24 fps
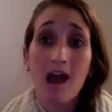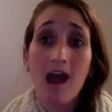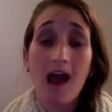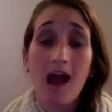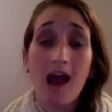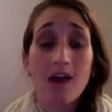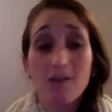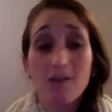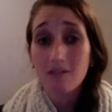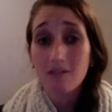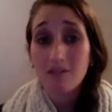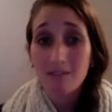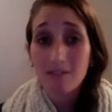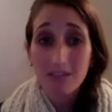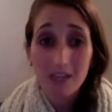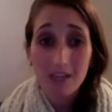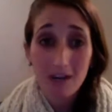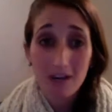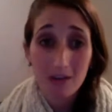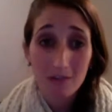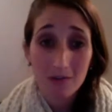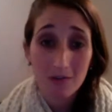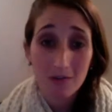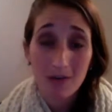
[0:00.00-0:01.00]
I don't
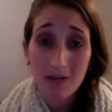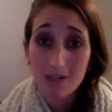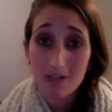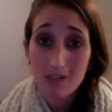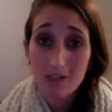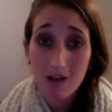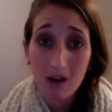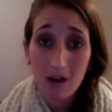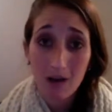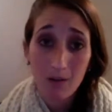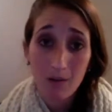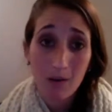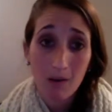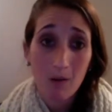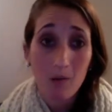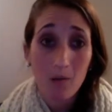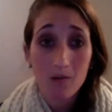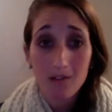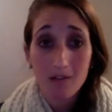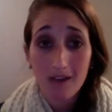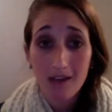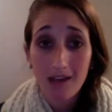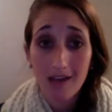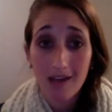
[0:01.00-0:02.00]
care if you guys talk about
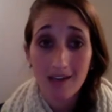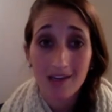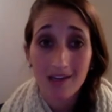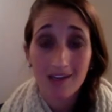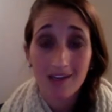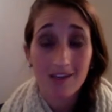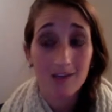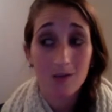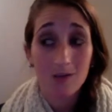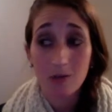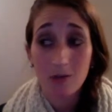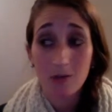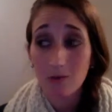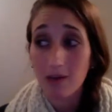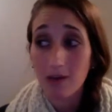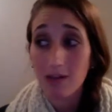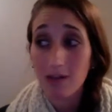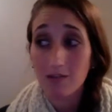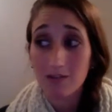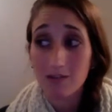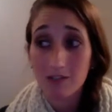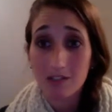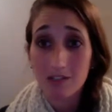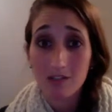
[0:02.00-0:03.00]
what the heck you
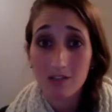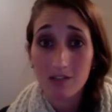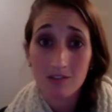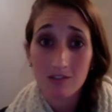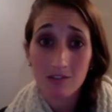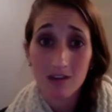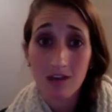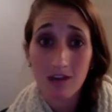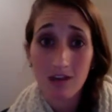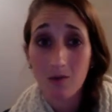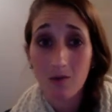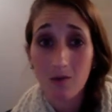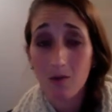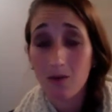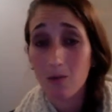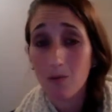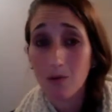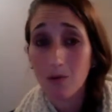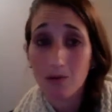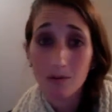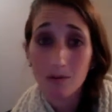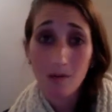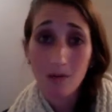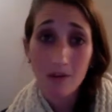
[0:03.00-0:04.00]
ate for dinner tonight, or
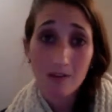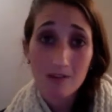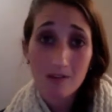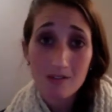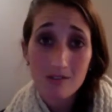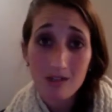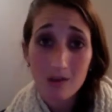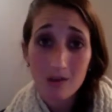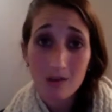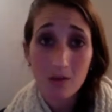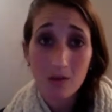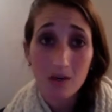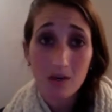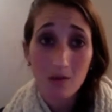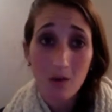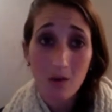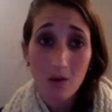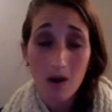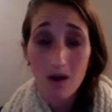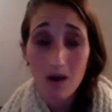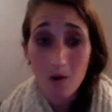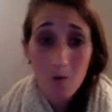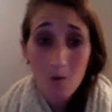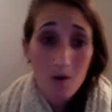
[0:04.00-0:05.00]
what the weather's like where you
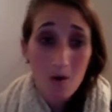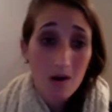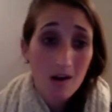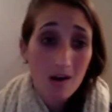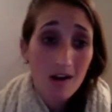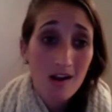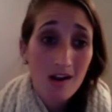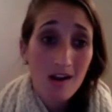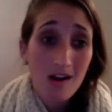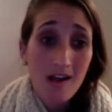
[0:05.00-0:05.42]
are, or,